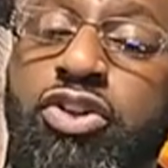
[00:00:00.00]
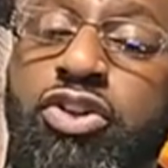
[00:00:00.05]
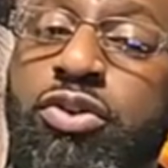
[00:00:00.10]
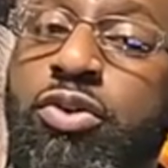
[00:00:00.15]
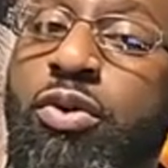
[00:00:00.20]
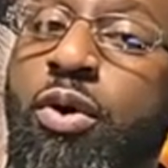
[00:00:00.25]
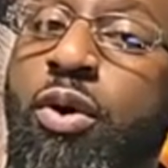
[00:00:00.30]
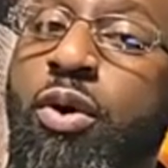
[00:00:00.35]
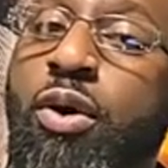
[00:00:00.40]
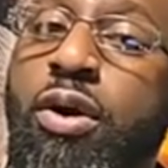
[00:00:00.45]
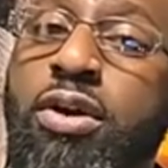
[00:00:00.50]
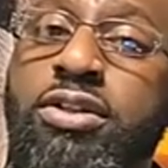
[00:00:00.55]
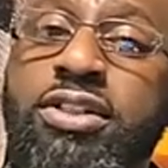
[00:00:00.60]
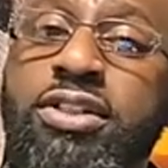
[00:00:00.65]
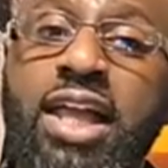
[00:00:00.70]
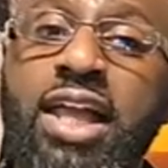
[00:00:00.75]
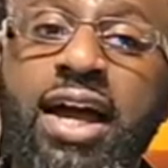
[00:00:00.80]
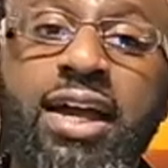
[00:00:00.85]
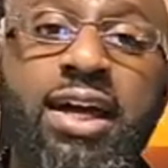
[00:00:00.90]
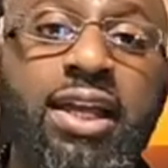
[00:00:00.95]
Two
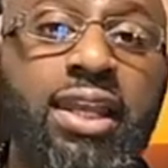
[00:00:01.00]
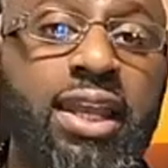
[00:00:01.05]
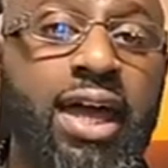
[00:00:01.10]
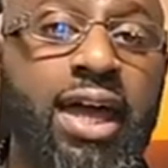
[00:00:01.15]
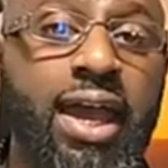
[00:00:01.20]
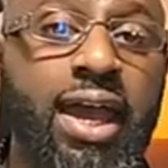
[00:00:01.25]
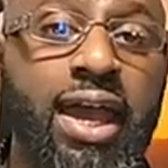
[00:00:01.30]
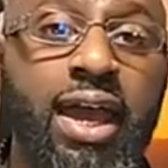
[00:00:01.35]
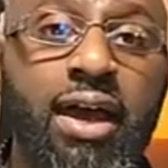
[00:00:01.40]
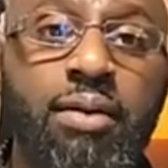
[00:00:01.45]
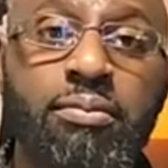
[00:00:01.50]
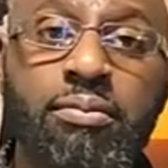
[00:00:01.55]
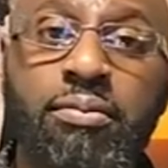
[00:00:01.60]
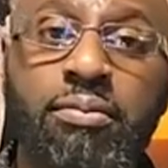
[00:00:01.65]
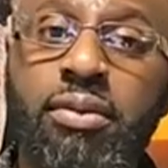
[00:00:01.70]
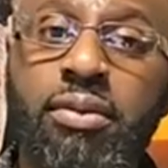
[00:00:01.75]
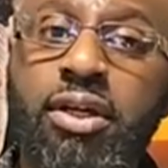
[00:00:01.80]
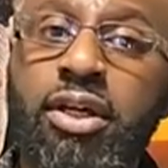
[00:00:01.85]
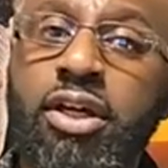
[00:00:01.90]
horns like a lamb,